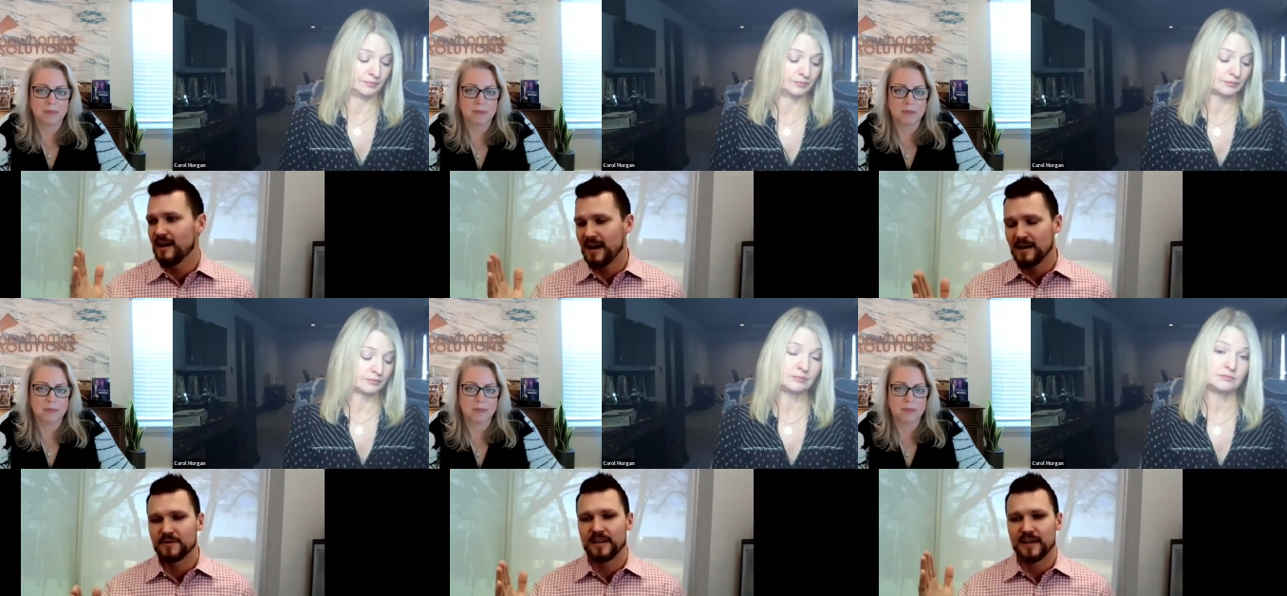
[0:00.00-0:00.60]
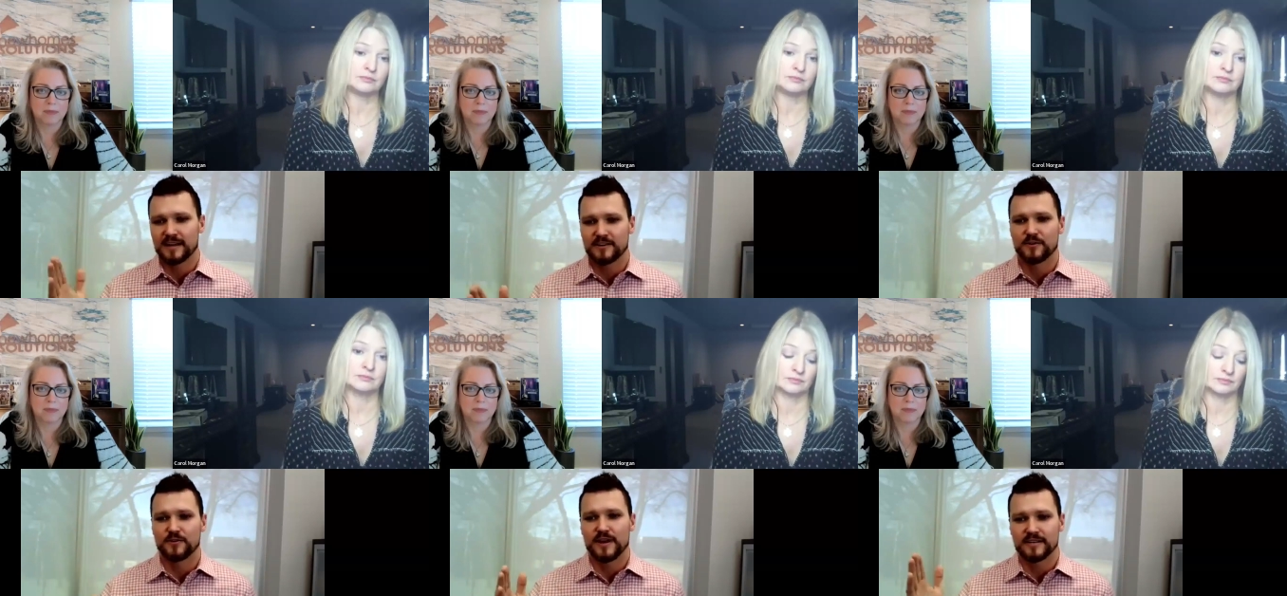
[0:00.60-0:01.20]
Speaker 1: I would like
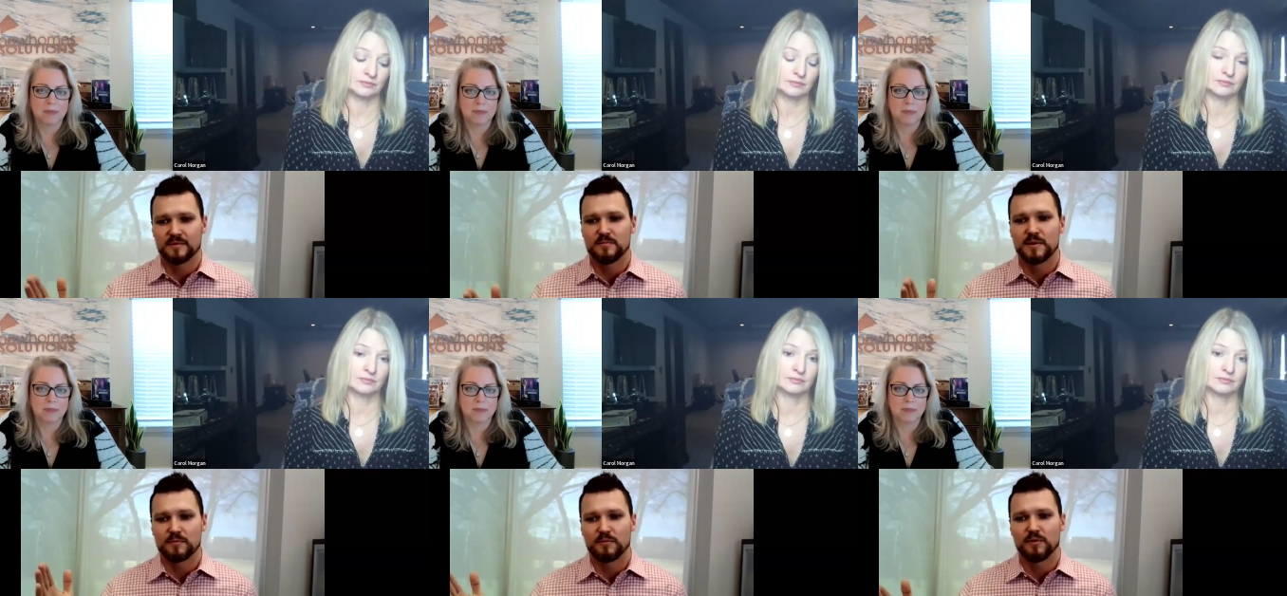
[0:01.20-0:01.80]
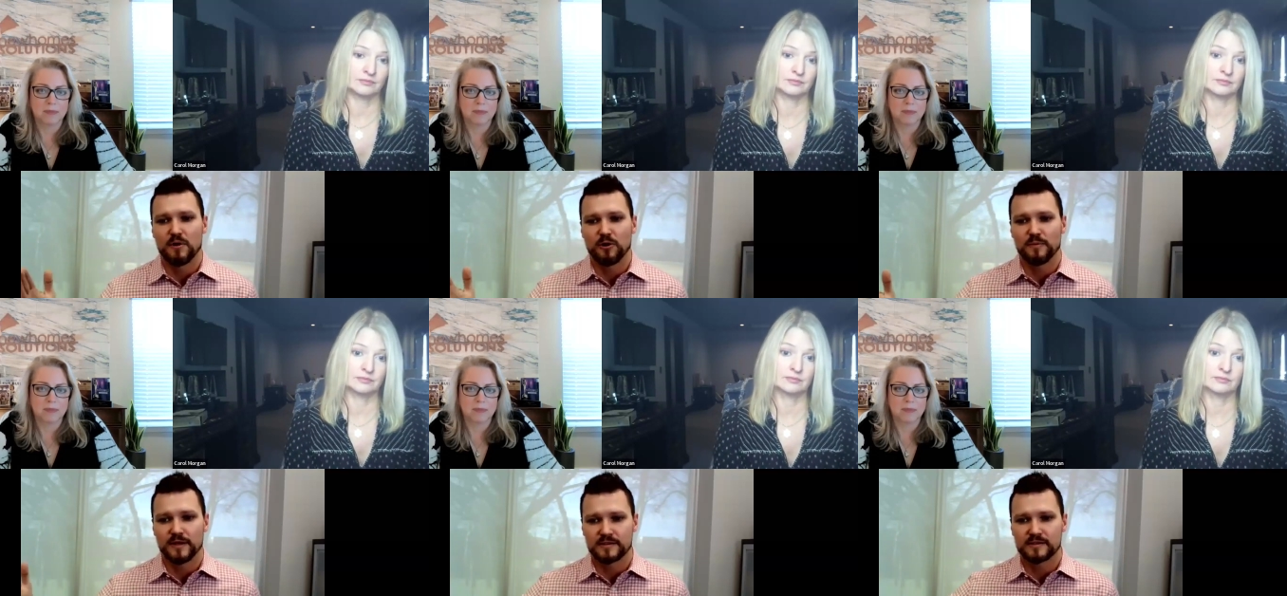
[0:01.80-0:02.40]
to create some memorable
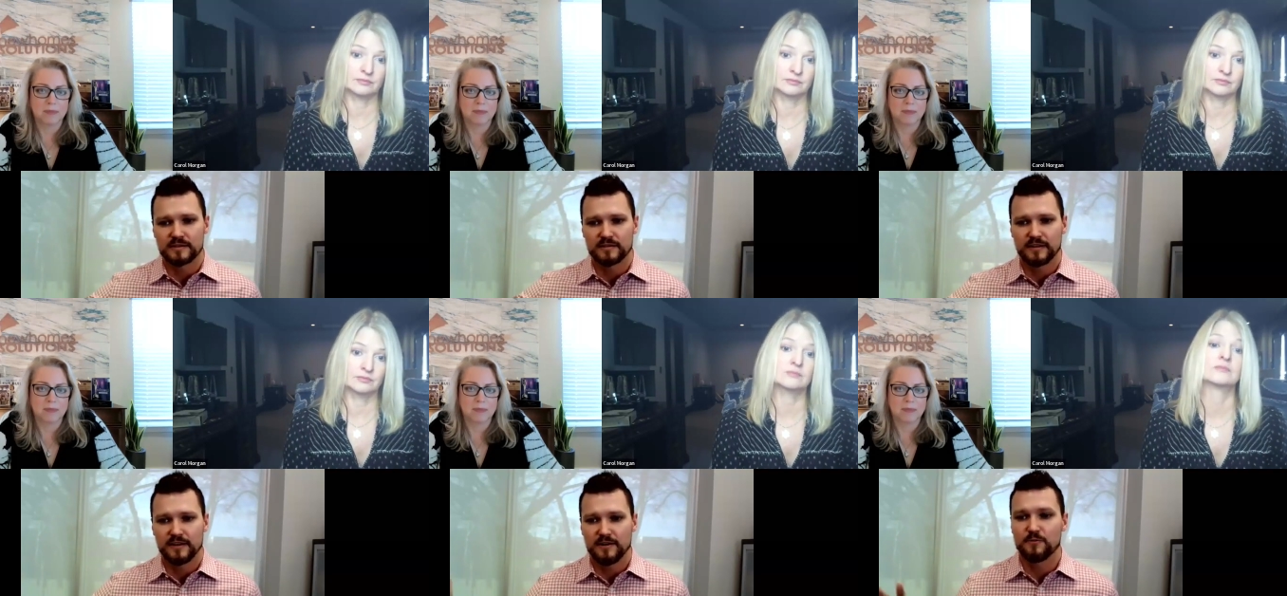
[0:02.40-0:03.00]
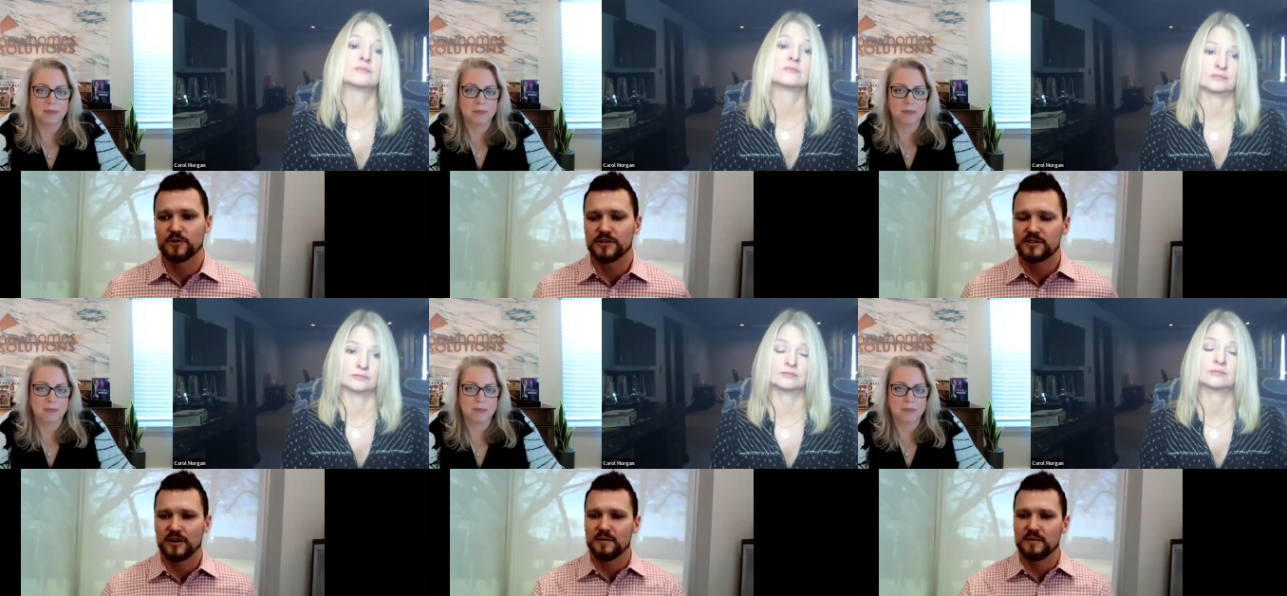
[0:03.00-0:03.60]
moments. You know, if we're
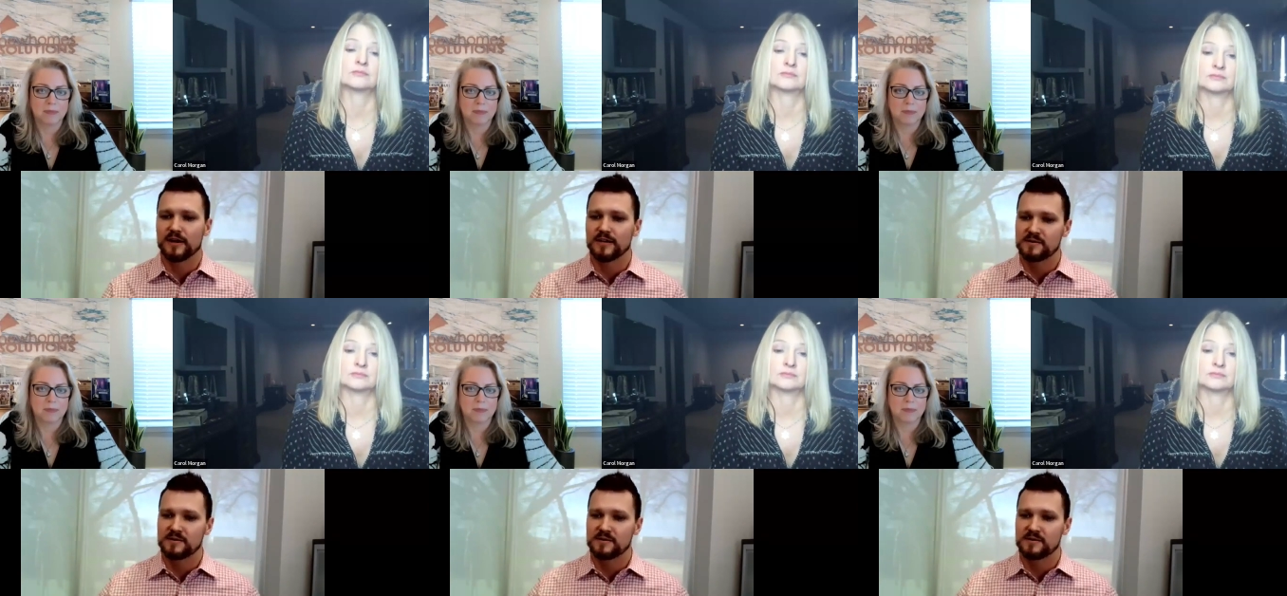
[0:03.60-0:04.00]
just talking about